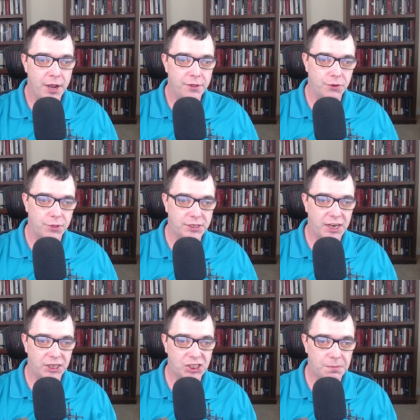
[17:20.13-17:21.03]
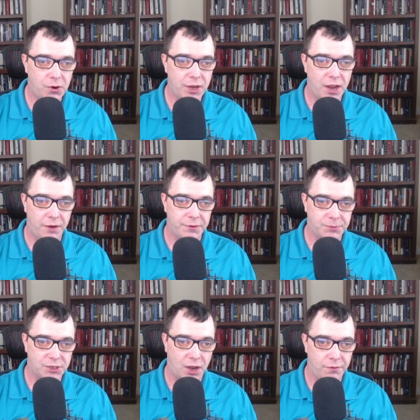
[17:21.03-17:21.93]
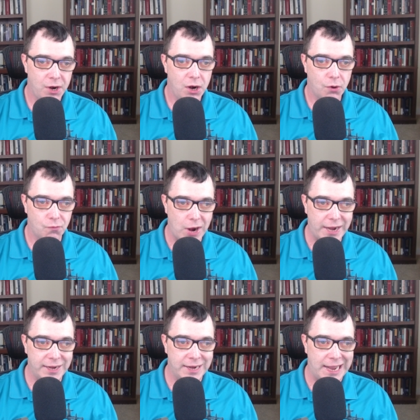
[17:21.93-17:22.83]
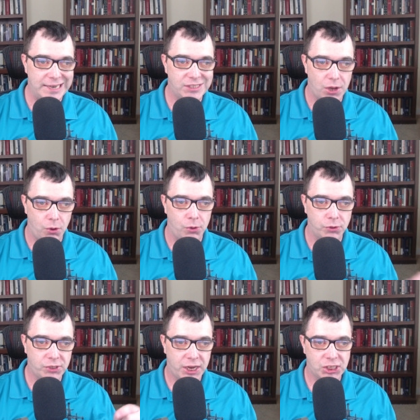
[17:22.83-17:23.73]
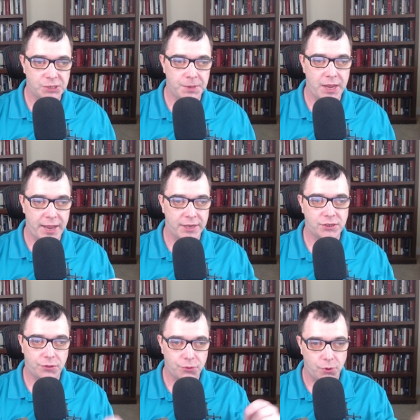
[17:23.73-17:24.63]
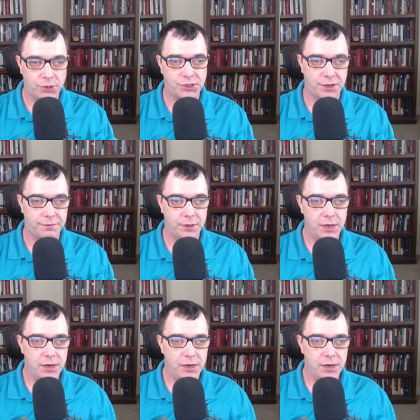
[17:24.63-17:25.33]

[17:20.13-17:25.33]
through the testimony of himself, recognized the Old Testament as authoritative.